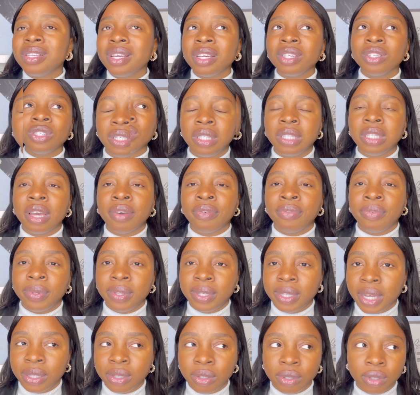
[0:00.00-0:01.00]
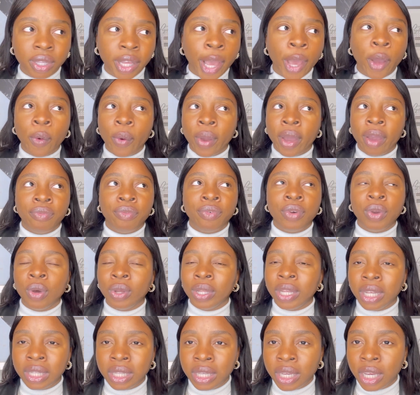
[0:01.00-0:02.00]
NGOs every Saturday or every
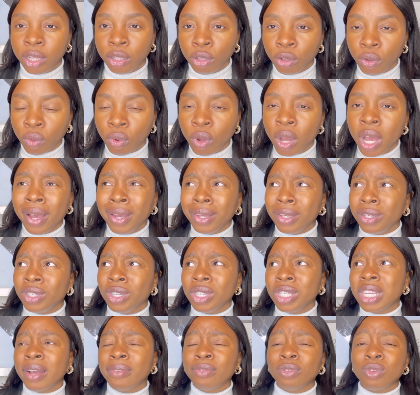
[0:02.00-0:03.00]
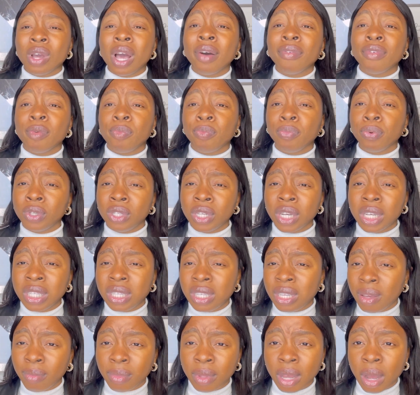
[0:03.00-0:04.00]
other day. No, you just have to have a project
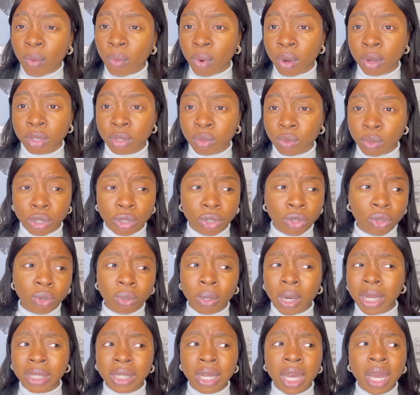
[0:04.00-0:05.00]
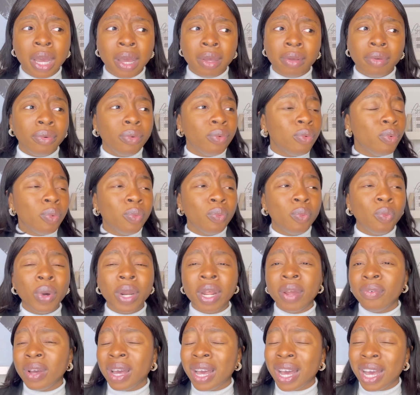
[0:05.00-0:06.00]
team that works with you, and
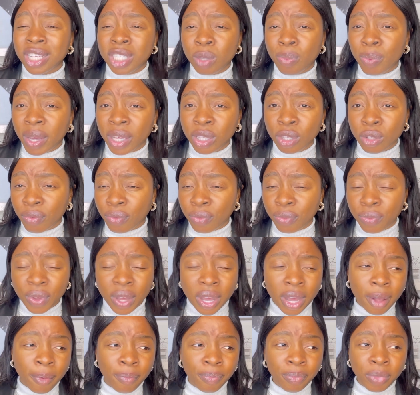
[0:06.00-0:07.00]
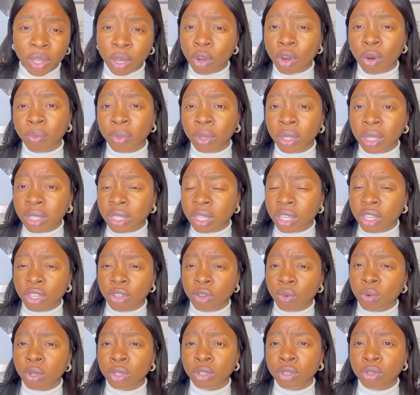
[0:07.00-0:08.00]
whatever aspect of the community
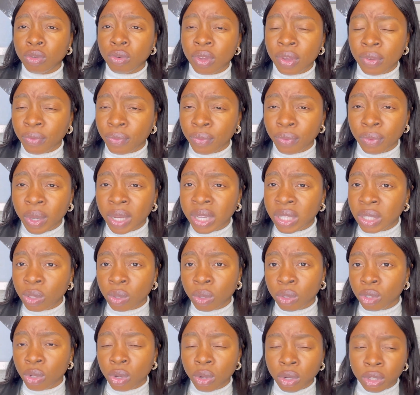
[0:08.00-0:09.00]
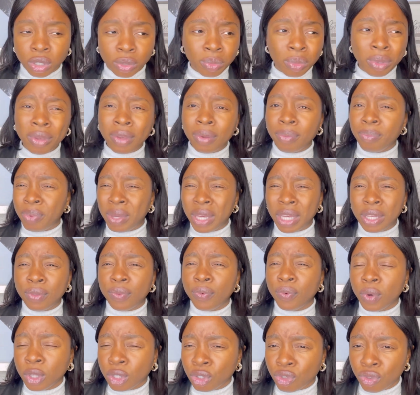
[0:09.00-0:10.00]
you want to influence or touch, be it
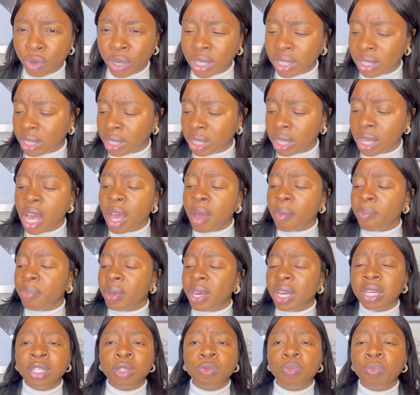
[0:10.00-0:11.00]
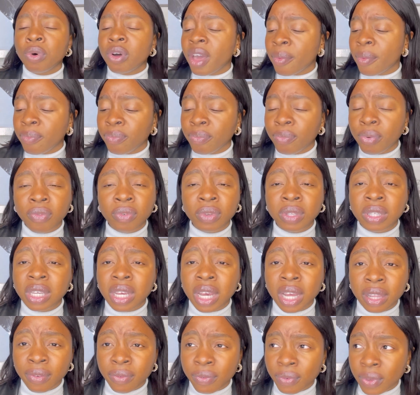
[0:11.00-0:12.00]
fundraising, be it poverty
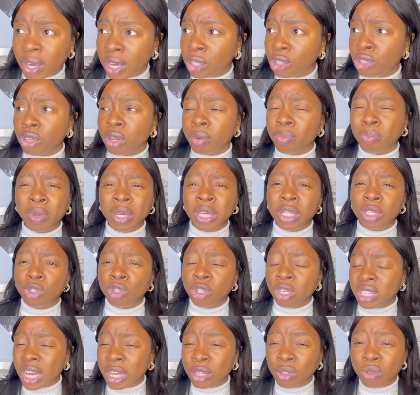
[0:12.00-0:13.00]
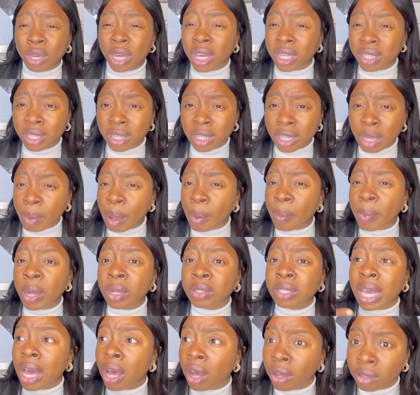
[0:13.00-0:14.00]
alleviation, be it just educating them
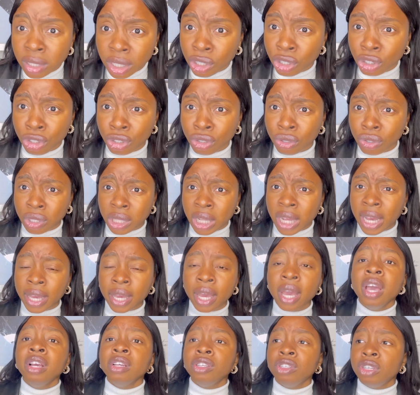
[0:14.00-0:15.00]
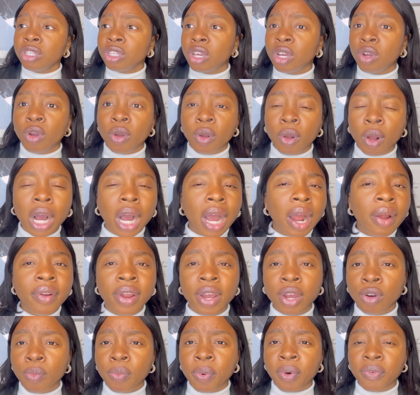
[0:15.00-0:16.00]
about health issues. Like, just carry
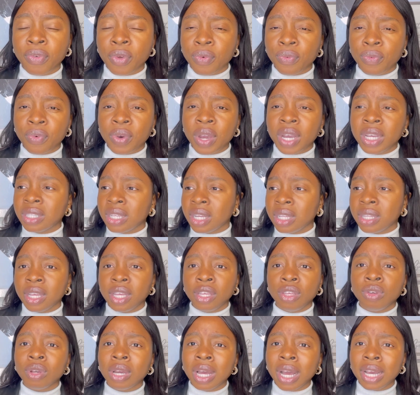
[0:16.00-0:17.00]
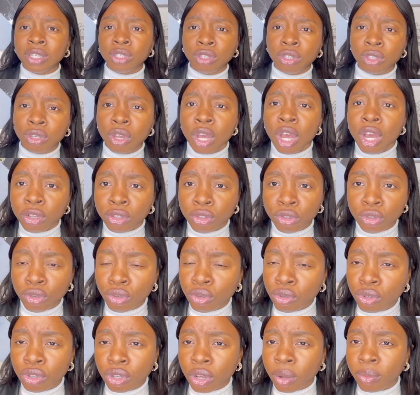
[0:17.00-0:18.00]
a group of your friends and then you guys just
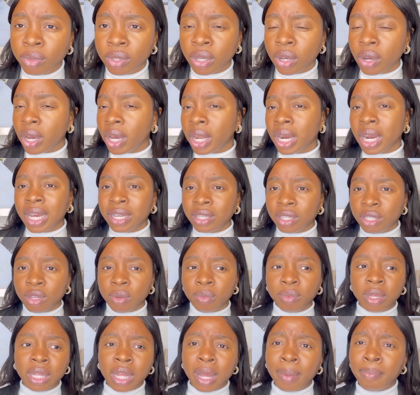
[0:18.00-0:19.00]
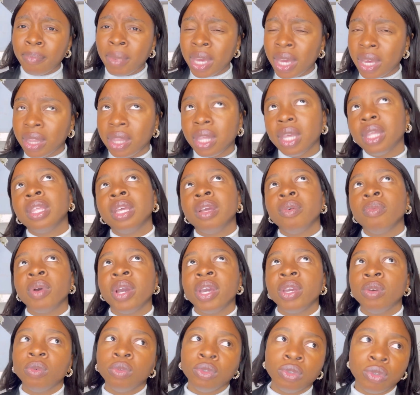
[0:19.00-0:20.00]
do something, organize something, and make it a thing where
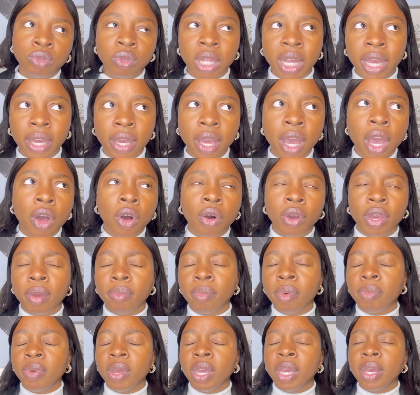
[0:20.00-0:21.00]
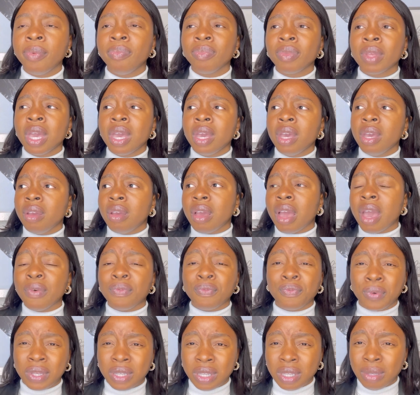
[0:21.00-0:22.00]
you would do, like, okay, maybe
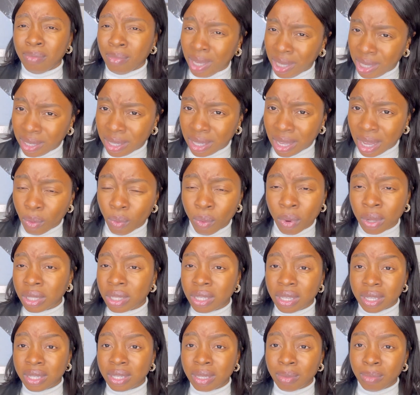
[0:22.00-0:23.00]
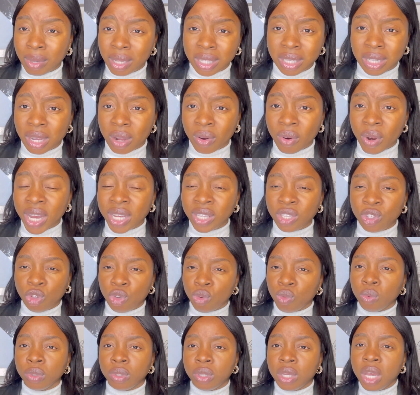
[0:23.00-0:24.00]
every semester, once a semester, right?
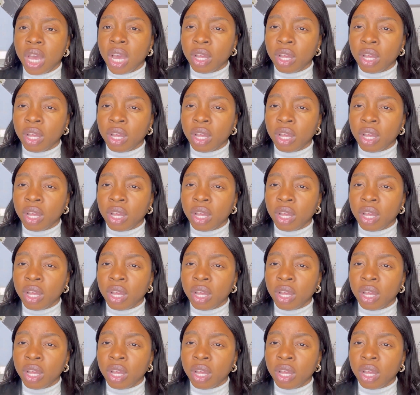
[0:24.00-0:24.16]
You would